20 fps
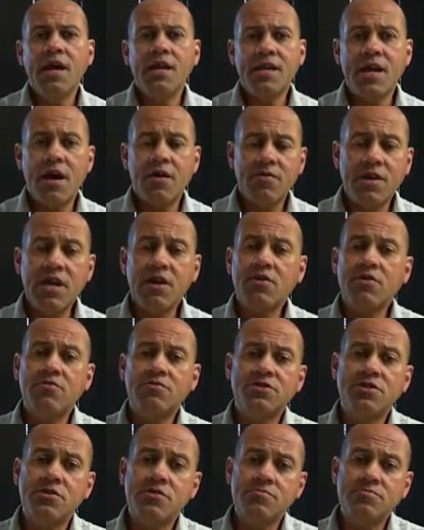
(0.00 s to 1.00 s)
Now,
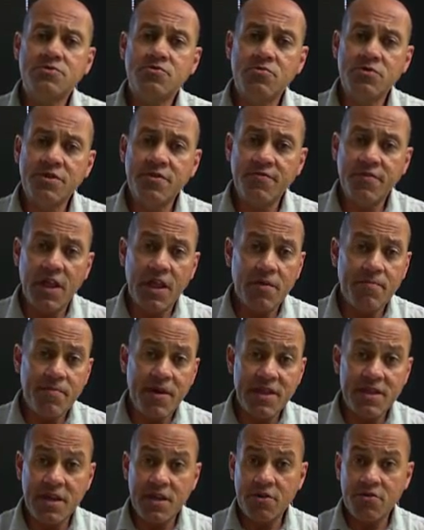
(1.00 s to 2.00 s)
Incoterms were developed
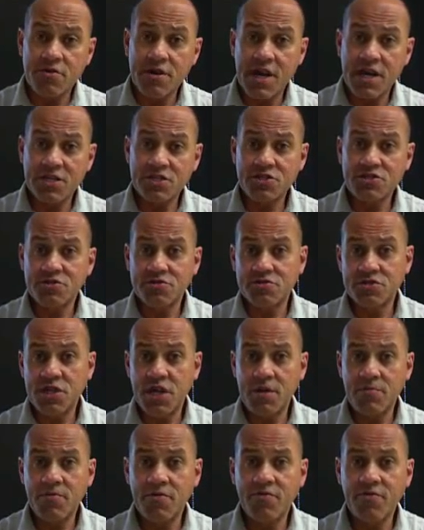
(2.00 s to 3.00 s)
by the International
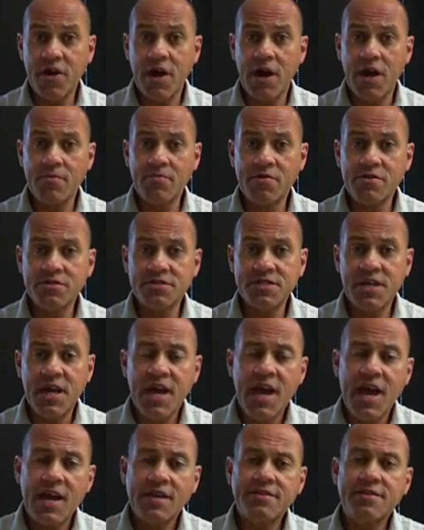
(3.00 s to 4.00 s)
Chamber of Commerce,
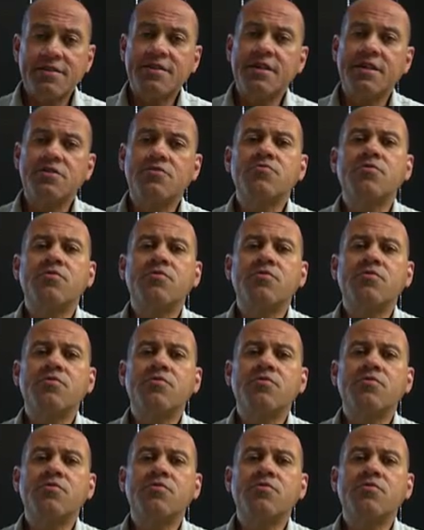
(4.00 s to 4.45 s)
and the thing to